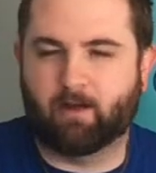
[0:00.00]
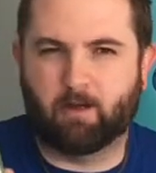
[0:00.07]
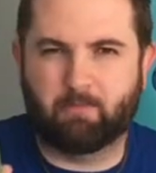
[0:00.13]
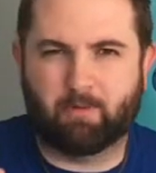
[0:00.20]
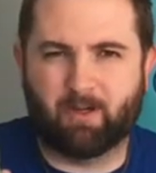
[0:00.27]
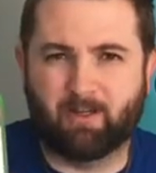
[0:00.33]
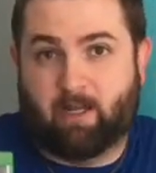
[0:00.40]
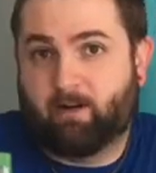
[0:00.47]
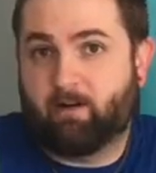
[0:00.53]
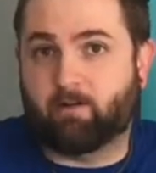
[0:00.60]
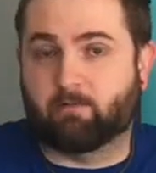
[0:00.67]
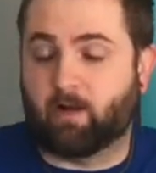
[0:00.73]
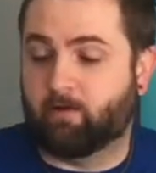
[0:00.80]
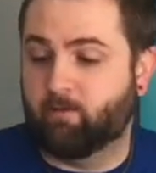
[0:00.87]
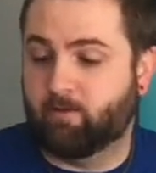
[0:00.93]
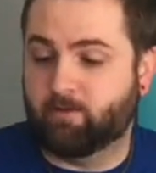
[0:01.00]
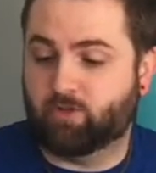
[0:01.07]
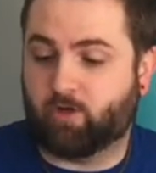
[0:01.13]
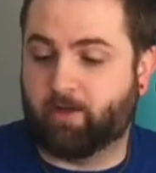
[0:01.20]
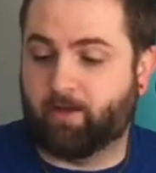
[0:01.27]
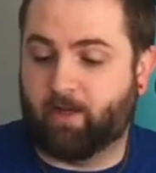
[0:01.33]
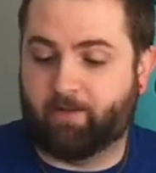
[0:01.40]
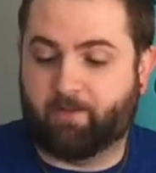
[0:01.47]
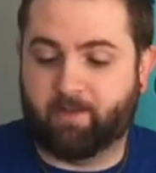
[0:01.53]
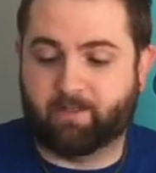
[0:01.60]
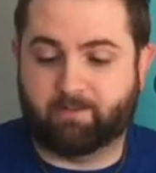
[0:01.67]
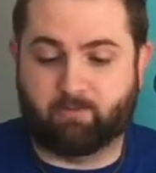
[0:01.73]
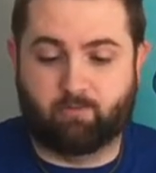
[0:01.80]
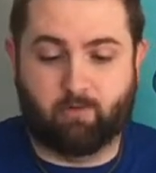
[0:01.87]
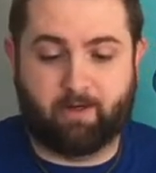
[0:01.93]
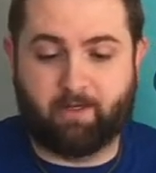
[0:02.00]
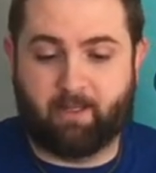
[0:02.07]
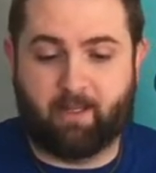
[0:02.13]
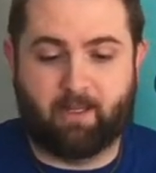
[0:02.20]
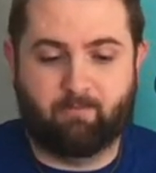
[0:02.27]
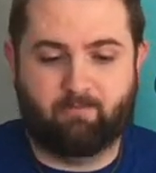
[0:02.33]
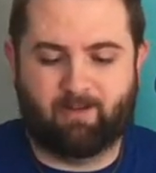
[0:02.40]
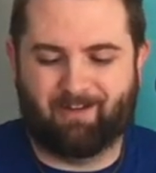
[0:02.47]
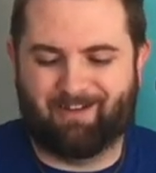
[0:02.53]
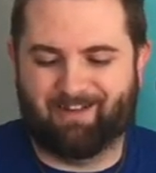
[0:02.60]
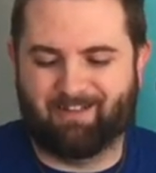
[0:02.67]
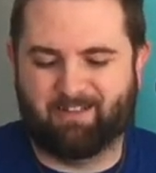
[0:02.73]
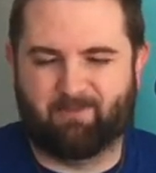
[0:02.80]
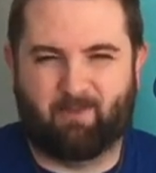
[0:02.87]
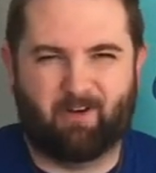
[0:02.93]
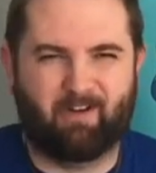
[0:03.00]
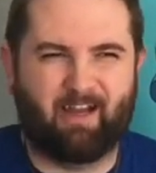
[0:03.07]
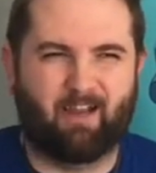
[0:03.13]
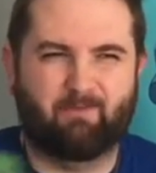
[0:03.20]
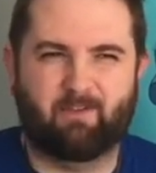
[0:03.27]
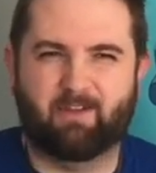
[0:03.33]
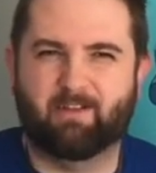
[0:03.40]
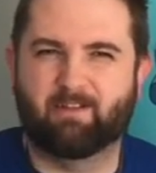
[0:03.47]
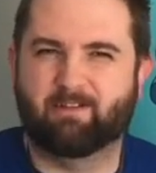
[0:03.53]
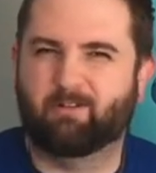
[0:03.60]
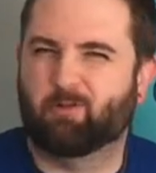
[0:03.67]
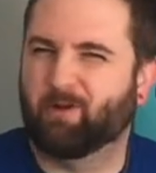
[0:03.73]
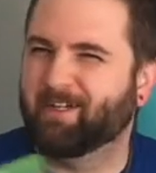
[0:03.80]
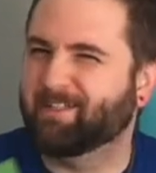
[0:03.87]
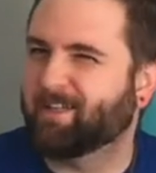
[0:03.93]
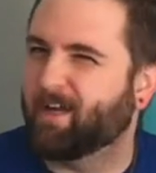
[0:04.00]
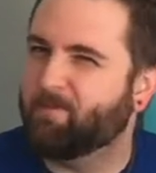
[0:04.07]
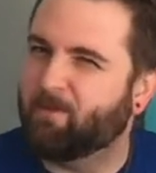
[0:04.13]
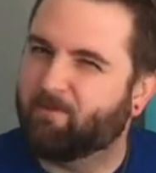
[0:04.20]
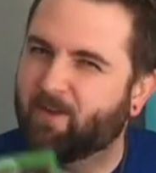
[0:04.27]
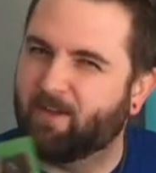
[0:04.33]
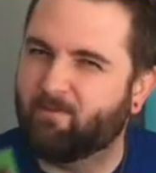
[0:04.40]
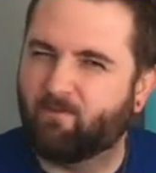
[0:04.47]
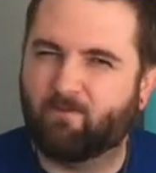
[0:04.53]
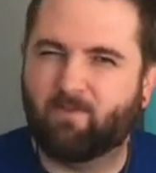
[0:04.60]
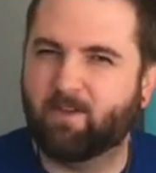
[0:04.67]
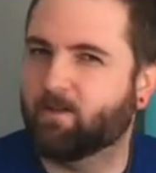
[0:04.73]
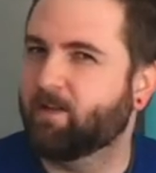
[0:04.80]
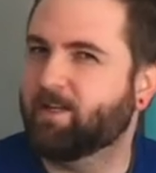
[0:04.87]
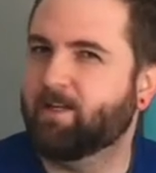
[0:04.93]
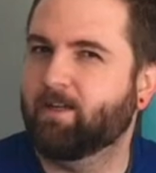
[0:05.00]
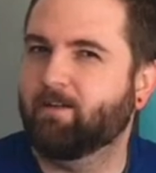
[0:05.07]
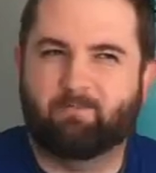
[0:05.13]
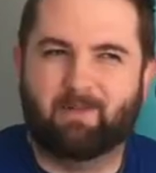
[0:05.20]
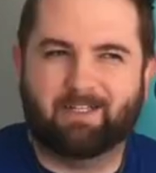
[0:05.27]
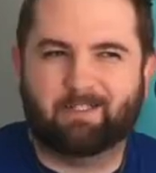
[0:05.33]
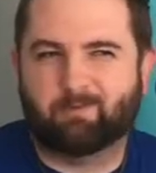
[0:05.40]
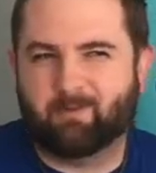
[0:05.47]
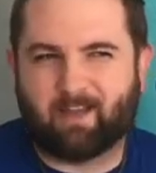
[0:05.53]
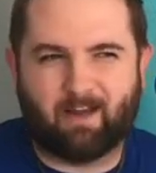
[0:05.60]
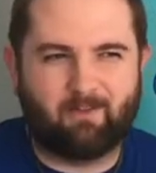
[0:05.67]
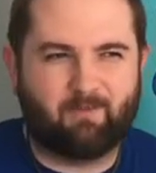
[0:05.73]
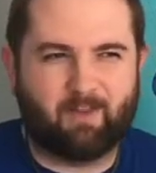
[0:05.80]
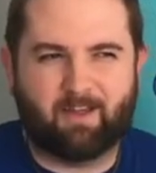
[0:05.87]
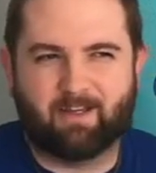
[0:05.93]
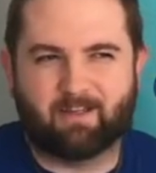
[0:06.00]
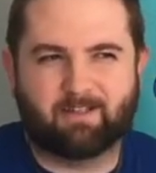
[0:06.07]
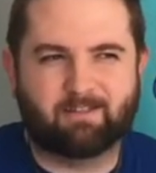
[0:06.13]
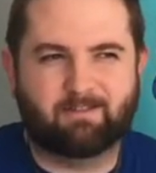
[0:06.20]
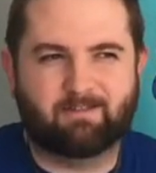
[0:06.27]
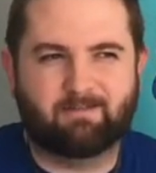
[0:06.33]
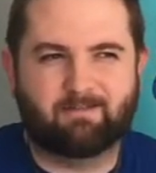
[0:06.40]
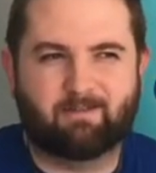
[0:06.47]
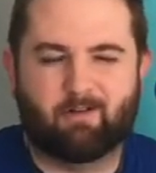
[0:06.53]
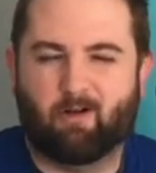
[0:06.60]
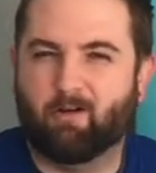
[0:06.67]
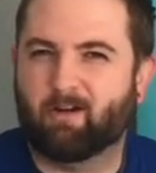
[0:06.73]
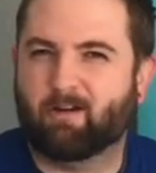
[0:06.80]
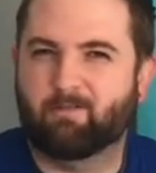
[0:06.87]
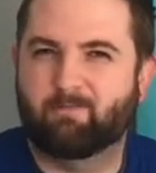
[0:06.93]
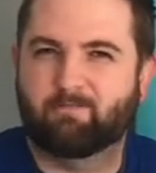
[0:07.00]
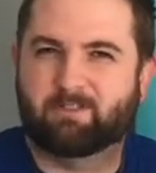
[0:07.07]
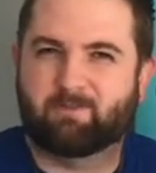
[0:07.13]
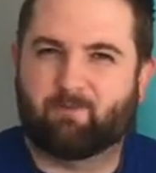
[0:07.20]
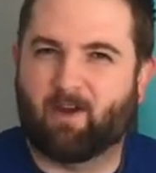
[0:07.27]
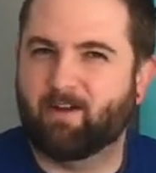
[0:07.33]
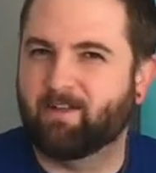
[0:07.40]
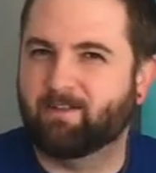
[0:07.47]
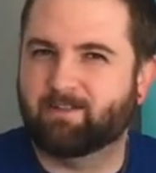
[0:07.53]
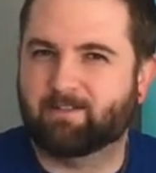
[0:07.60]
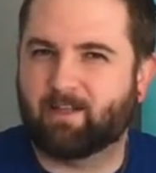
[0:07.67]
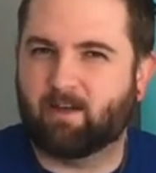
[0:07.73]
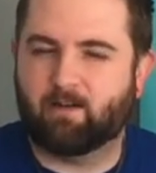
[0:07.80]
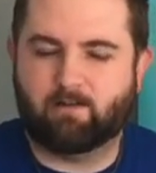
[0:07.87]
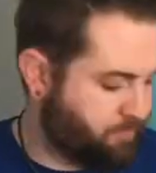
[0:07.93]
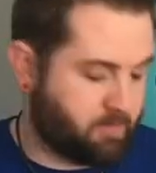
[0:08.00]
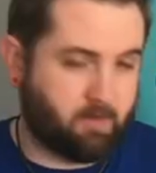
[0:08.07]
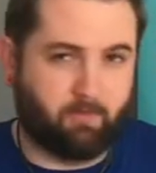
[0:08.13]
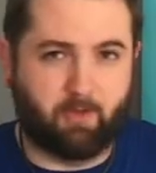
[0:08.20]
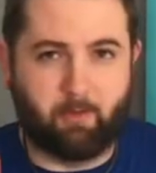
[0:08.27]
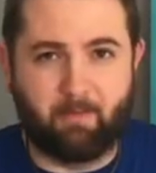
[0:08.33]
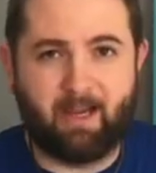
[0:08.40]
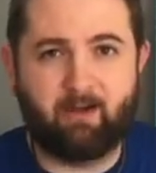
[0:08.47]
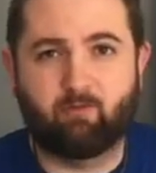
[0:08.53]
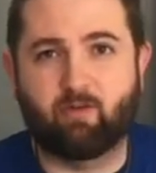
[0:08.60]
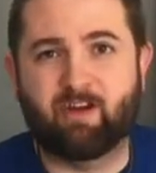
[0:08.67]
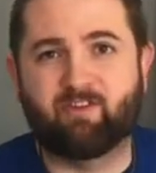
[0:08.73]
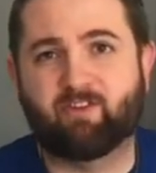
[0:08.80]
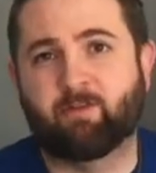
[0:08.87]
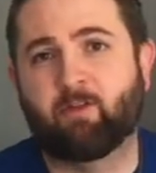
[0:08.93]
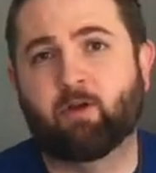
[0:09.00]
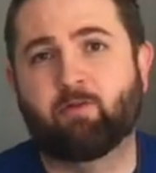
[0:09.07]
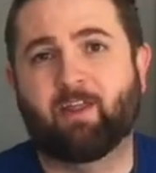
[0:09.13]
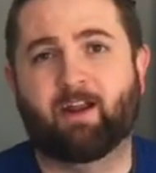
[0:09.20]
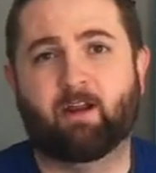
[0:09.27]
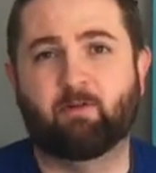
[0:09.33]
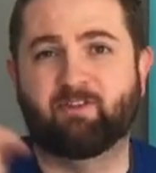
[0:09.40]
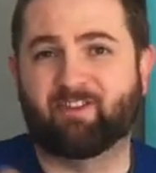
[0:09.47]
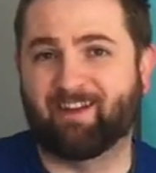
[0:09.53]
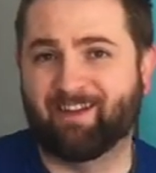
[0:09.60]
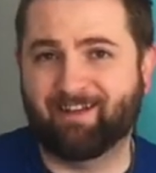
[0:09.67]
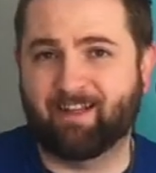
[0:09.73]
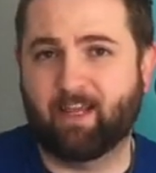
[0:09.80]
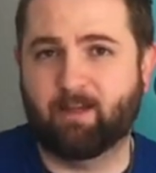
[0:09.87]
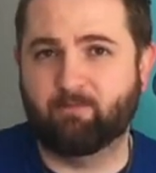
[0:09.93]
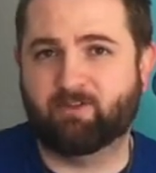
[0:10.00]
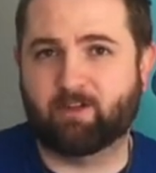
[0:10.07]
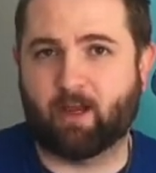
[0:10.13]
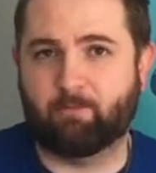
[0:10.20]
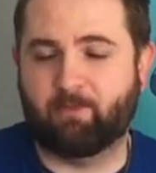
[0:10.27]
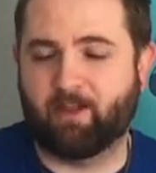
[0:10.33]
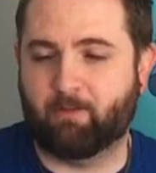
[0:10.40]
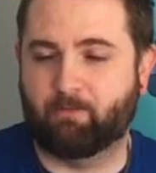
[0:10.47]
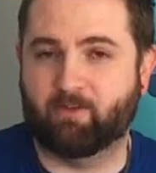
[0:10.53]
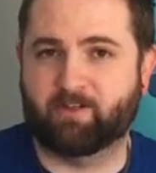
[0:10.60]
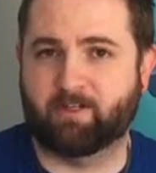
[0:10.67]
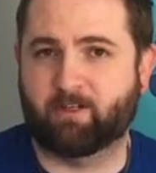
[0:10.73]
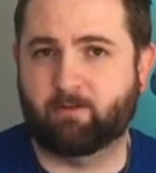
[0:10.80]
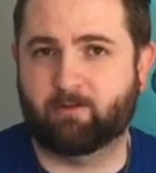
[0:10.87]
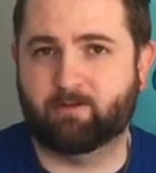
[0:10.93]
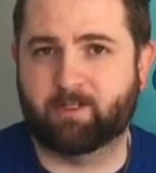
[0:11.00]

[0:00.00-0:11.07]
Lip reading: there, but I don't know. I really enjoy it. I think it's a great game. It's very heavy QuickTime event feeling mixed with kind of like Arkham's fighting style. The main reason though that I was in GameStop that particular